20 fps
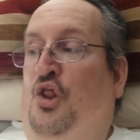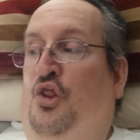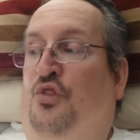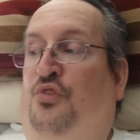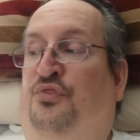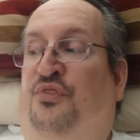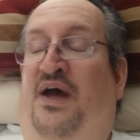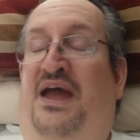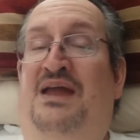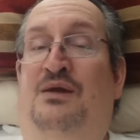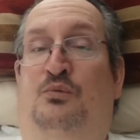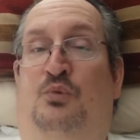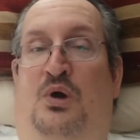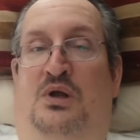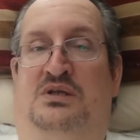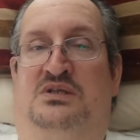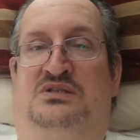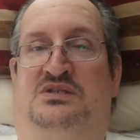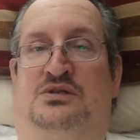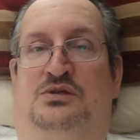They
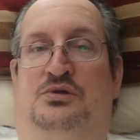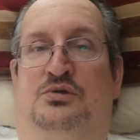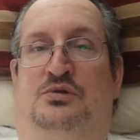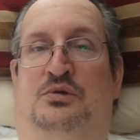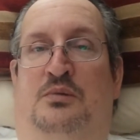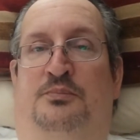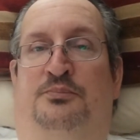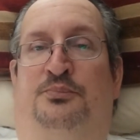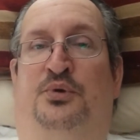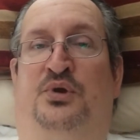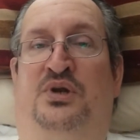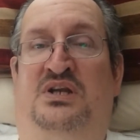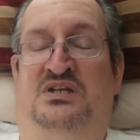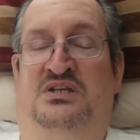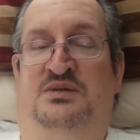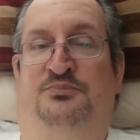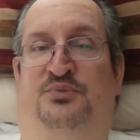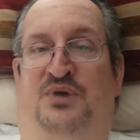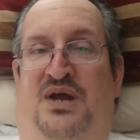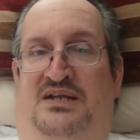want to put into
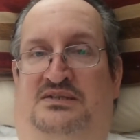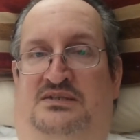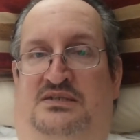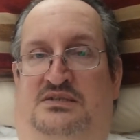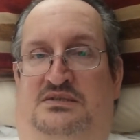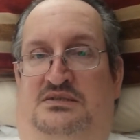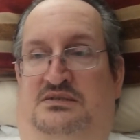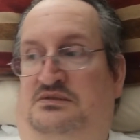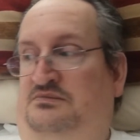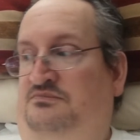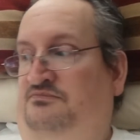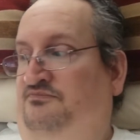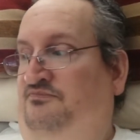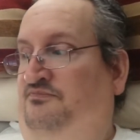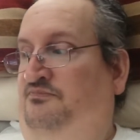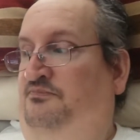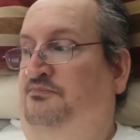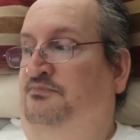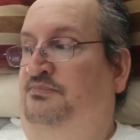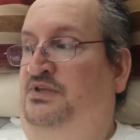practice
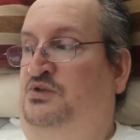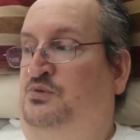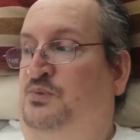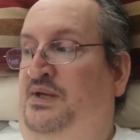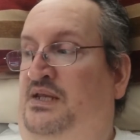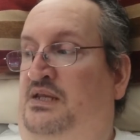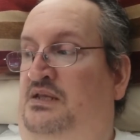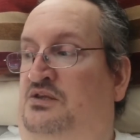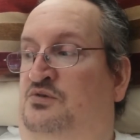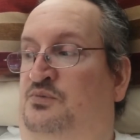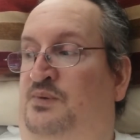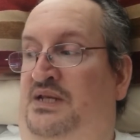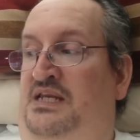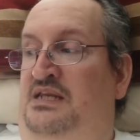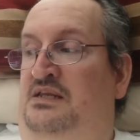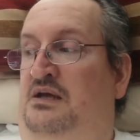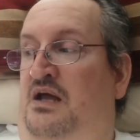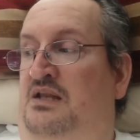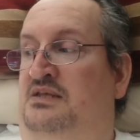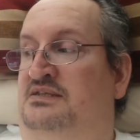between
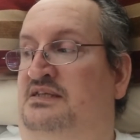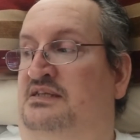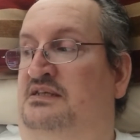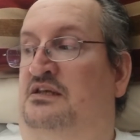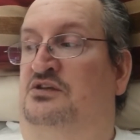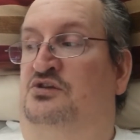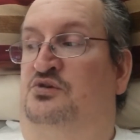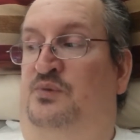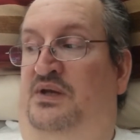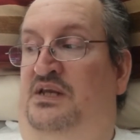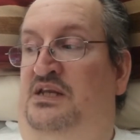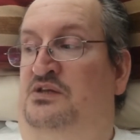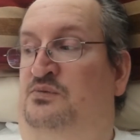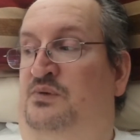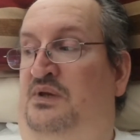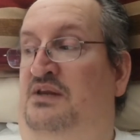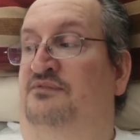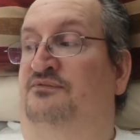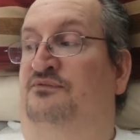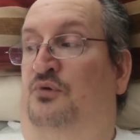2019 and
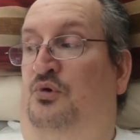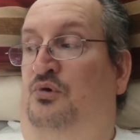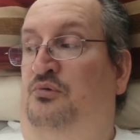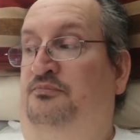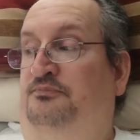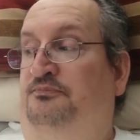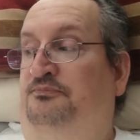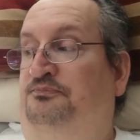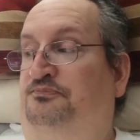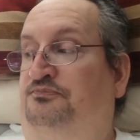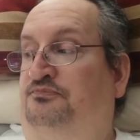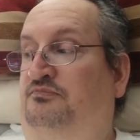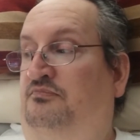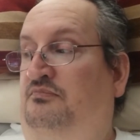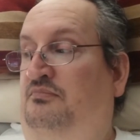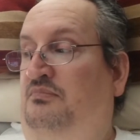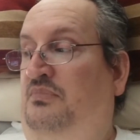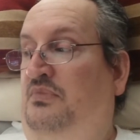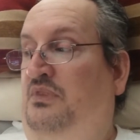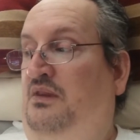2024
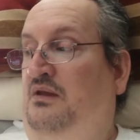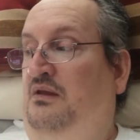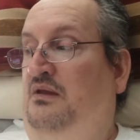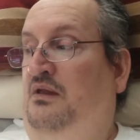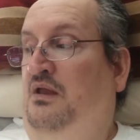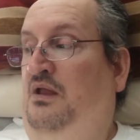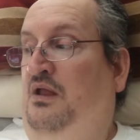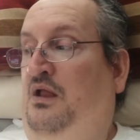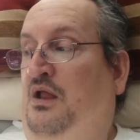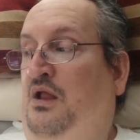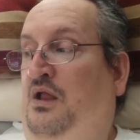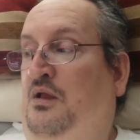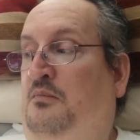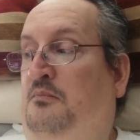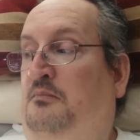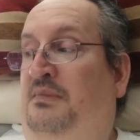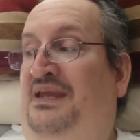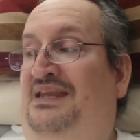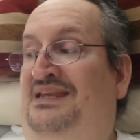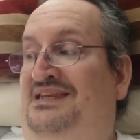
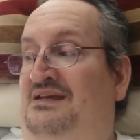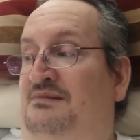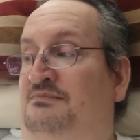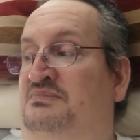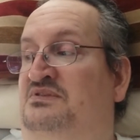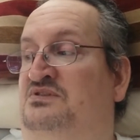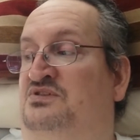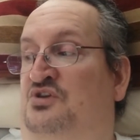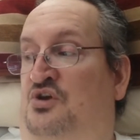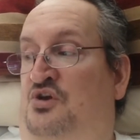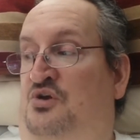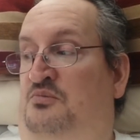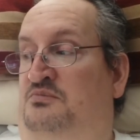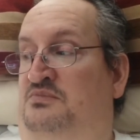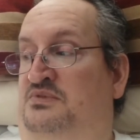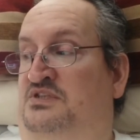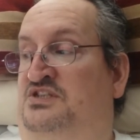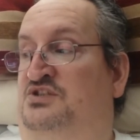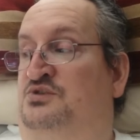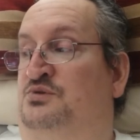medium-term
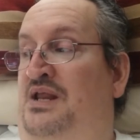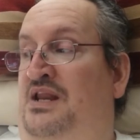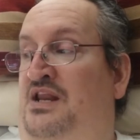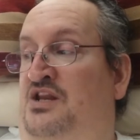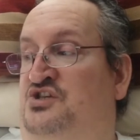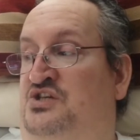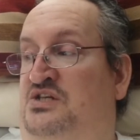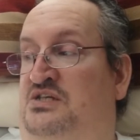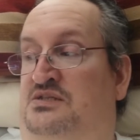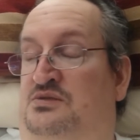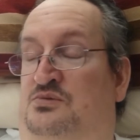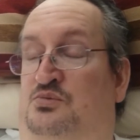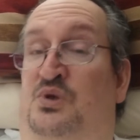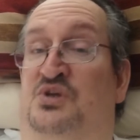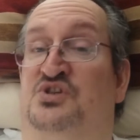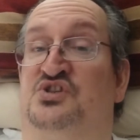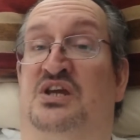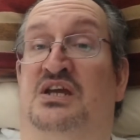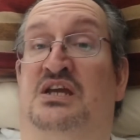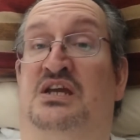strategies
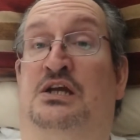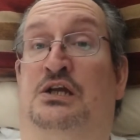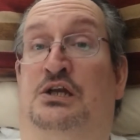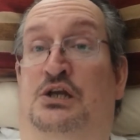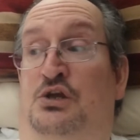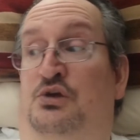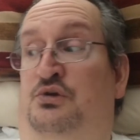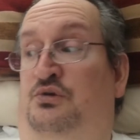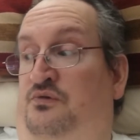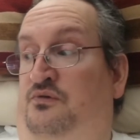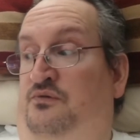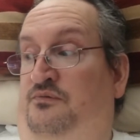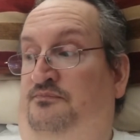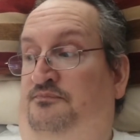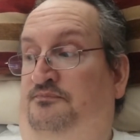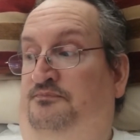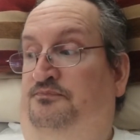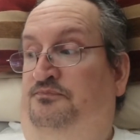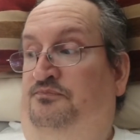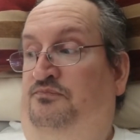which include
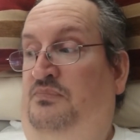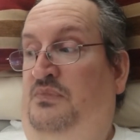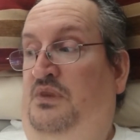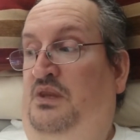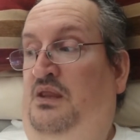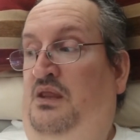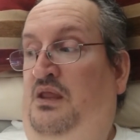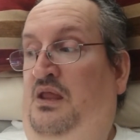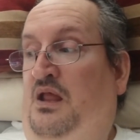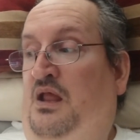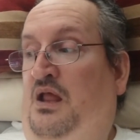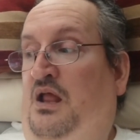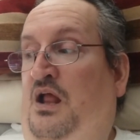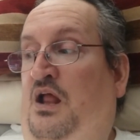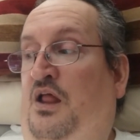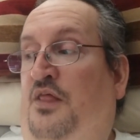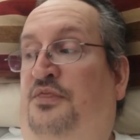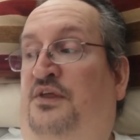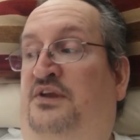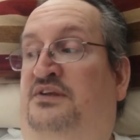
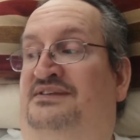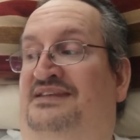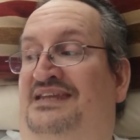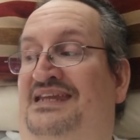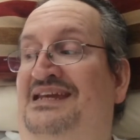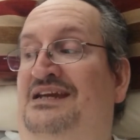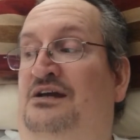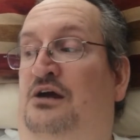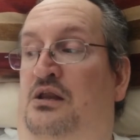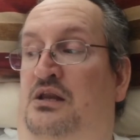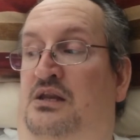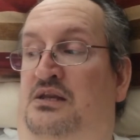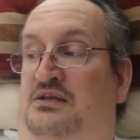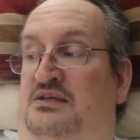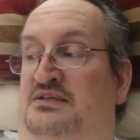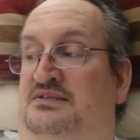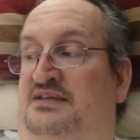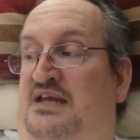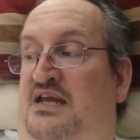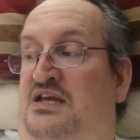the
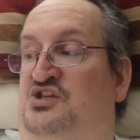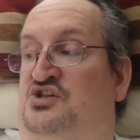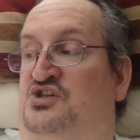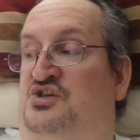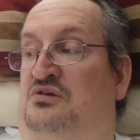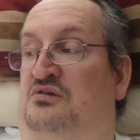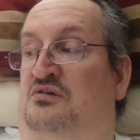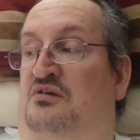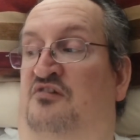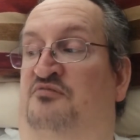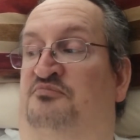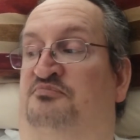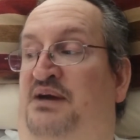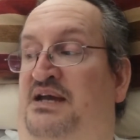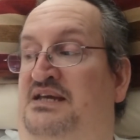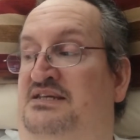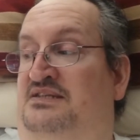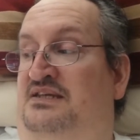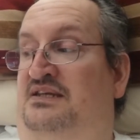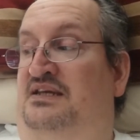decolonization of basic